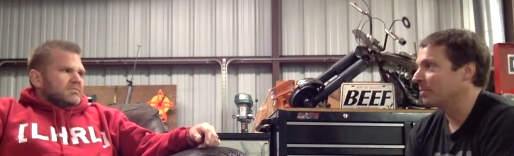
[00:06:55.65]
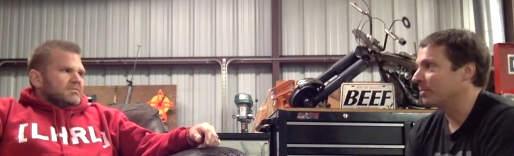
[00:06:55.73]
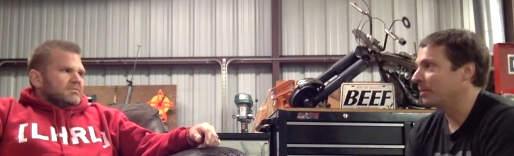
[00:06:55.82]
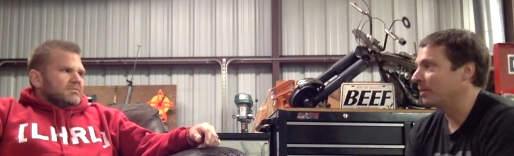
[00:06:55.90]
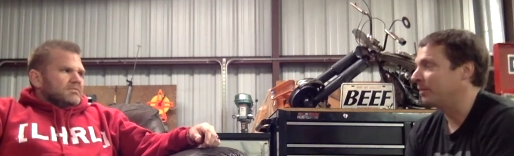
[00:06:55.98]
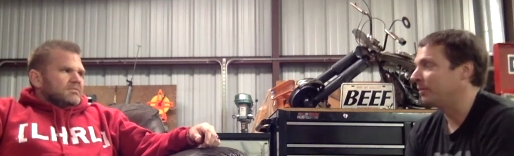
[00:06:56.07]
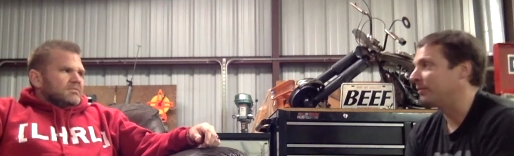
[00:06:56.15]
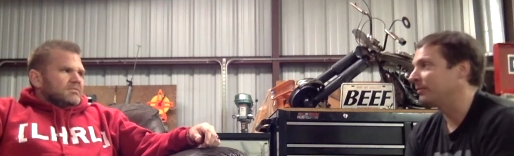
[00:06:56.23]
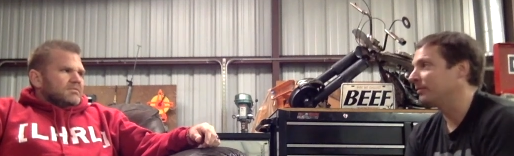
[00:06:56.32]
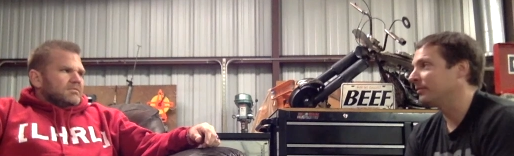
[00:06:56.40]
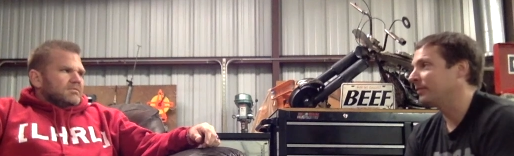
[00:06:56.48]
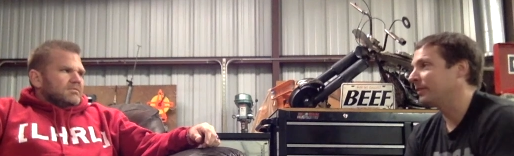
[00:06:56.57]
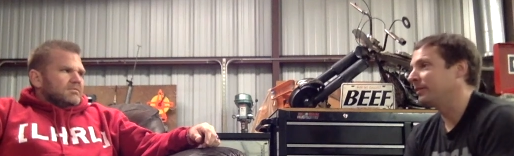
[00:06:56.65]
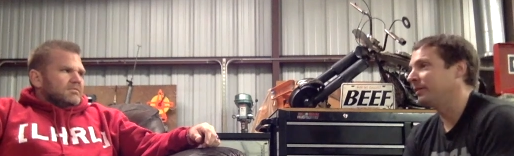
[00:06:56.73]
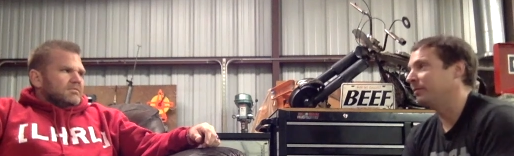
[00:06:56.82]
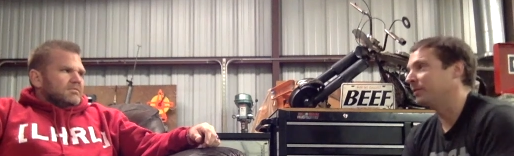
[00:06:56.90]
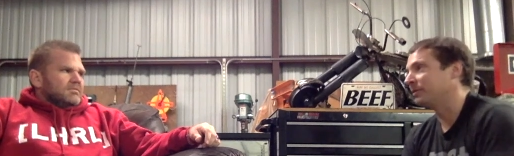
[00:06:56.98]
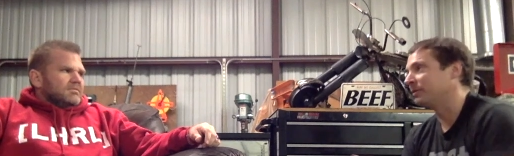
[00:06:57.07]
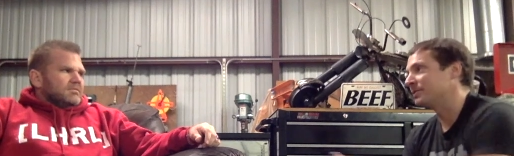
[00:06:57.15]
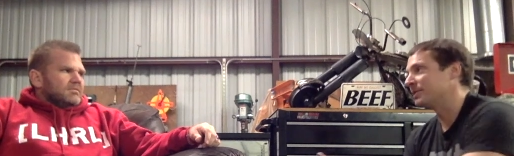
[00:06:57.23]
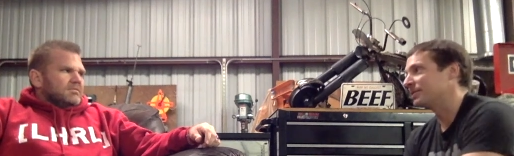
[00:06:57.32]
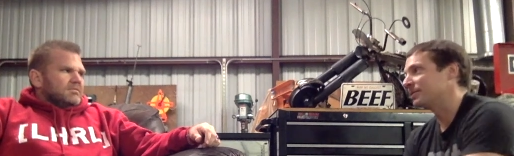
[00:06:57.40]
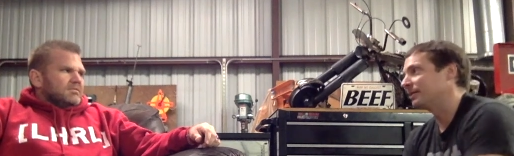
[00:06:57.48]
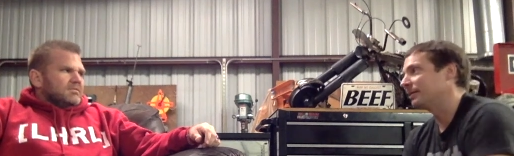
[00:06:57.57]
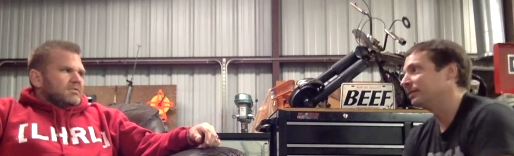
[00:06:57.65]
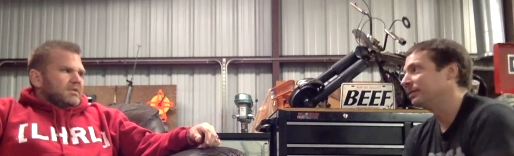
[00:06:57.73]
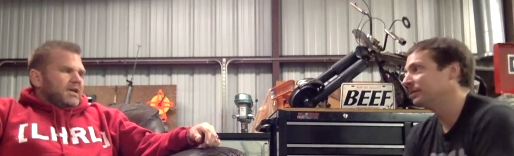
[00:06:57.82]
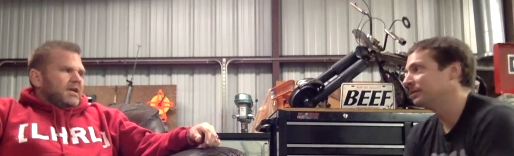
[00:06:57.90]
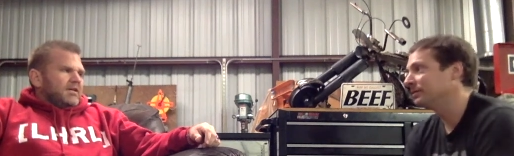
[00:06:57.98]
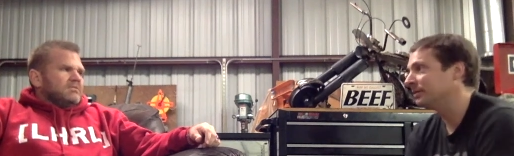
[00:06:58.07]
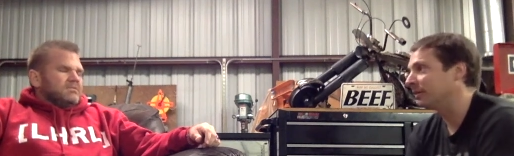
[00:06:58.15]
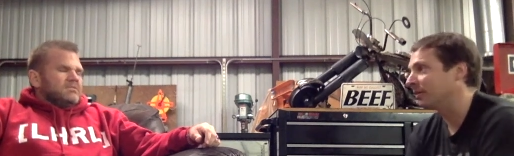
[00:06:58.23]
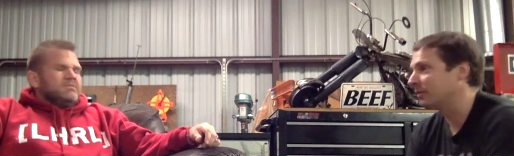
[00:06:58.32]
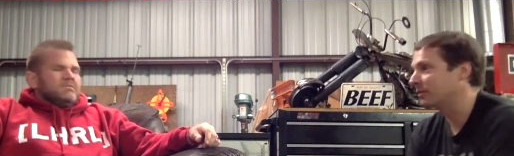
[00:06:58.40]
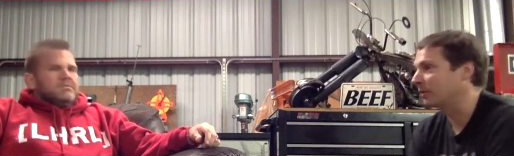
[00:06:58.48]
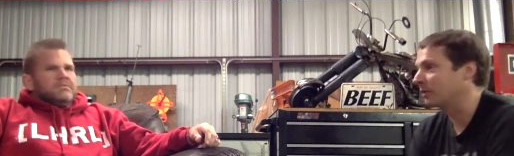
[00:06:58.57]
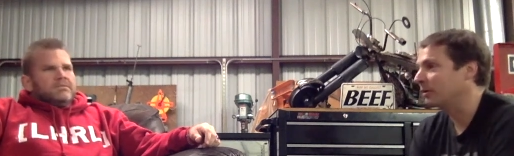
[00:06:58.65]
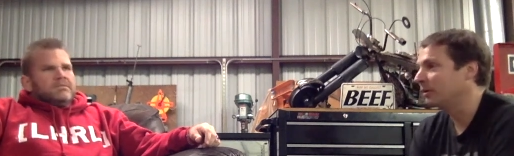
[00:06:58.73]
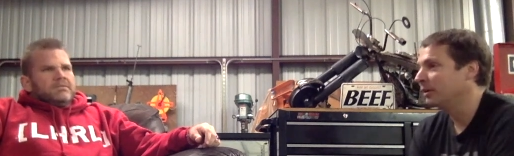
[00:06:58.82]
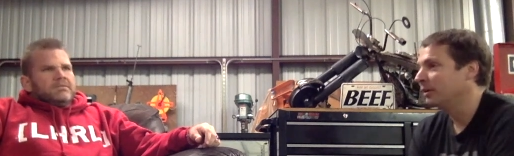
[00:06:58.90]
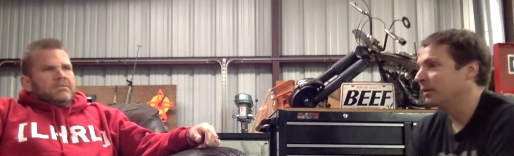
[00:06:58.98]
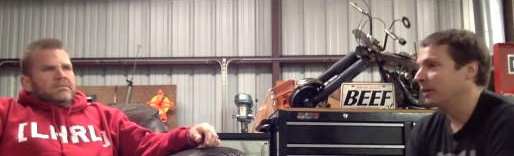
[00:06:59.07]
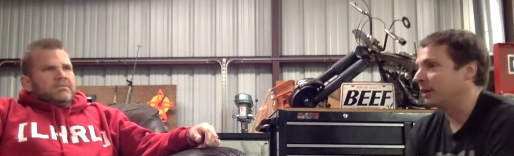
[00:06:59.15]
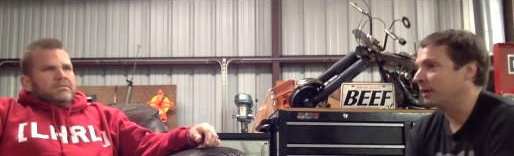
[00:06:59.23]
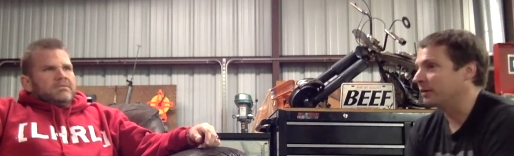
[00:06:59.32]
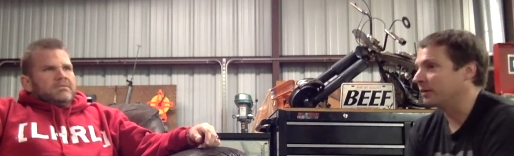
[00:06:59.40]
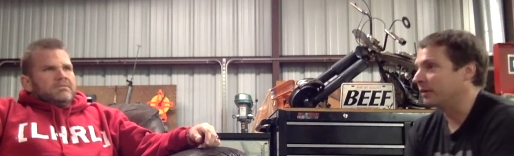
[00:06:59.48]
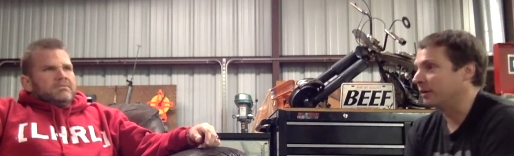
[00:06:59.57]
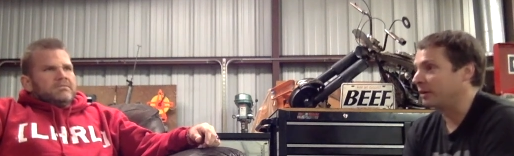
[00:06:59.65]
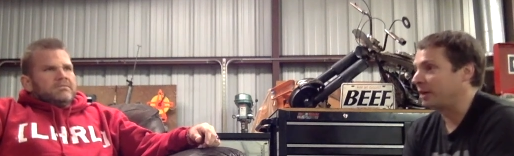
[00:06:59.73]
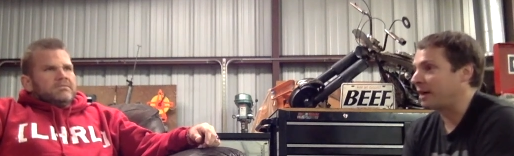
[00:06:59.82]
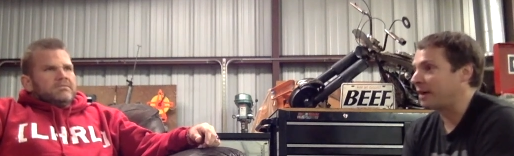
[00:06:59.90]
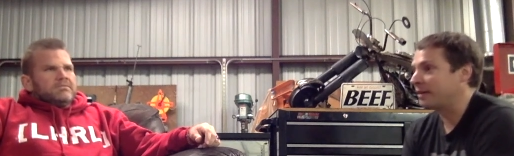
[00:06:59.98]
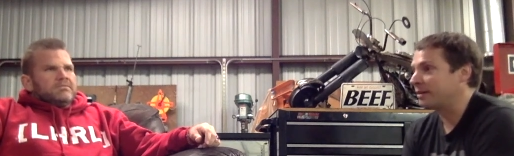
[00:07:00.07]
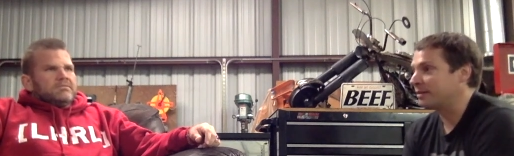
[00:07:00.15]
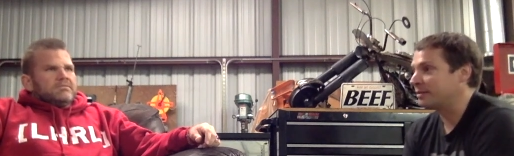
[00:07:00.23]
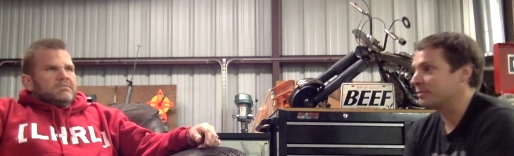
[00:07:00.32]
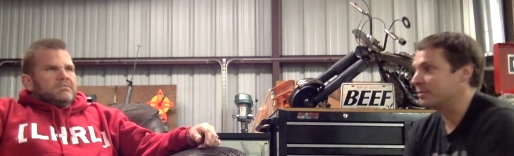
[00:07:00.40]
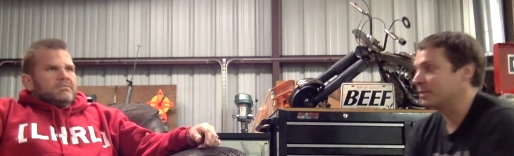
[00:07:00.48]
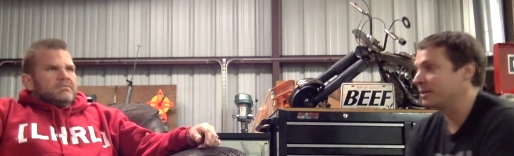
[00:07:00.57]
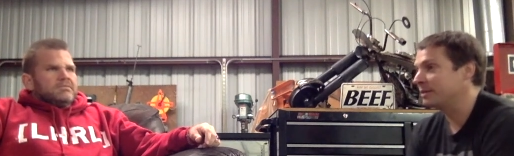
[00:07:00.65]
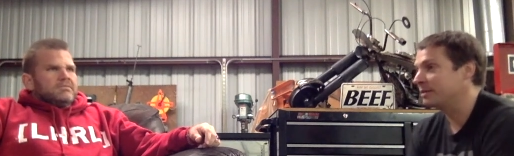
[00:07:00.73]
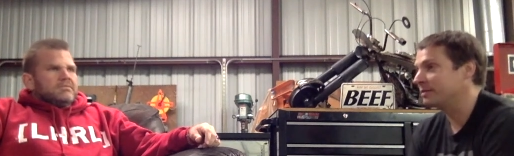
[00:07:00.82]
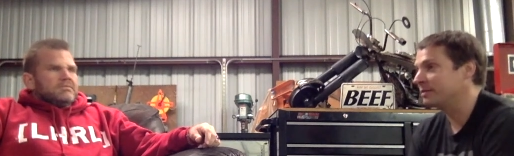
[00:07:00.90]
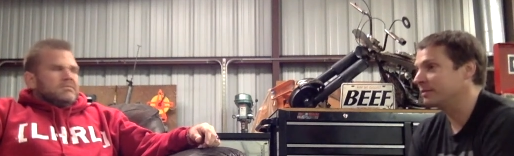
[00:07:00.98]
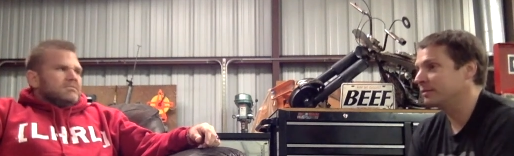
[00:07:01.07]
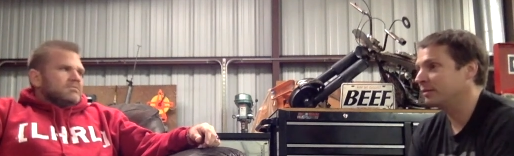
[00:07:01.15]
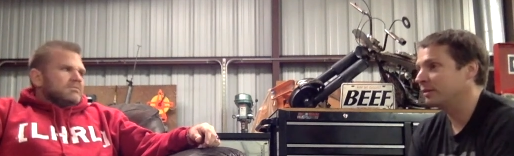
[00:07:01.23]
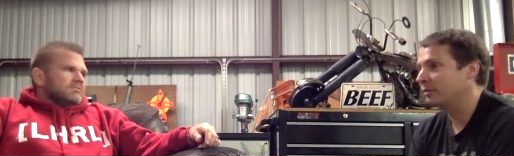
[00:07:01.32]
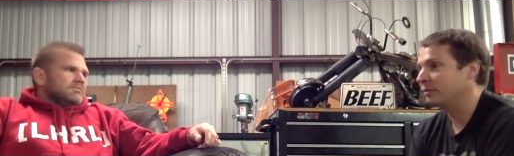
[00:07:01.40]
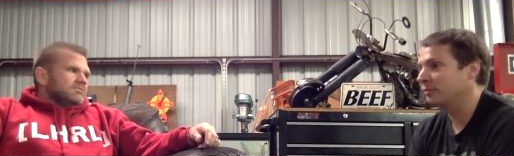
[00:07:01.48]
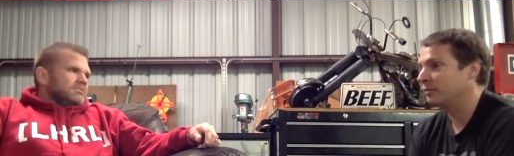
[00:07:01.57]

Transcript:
Speaker 1: they don't they, they want to resist it. Yeah. You know, so and there are a lot of things within, you know,